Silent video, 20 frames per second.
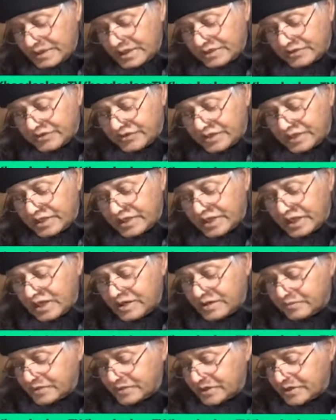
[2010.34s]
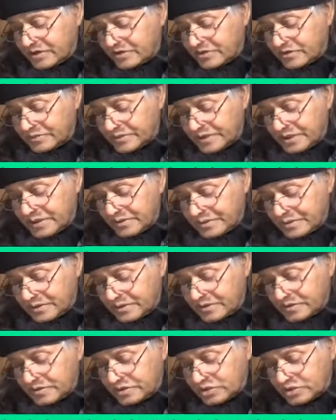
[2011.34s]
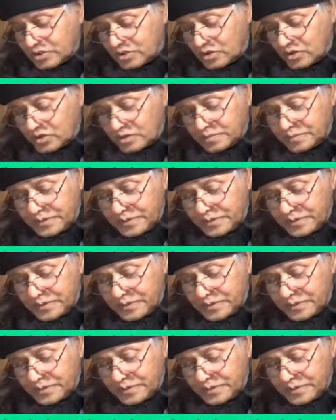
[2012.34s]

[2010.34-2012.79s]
I say that because of the short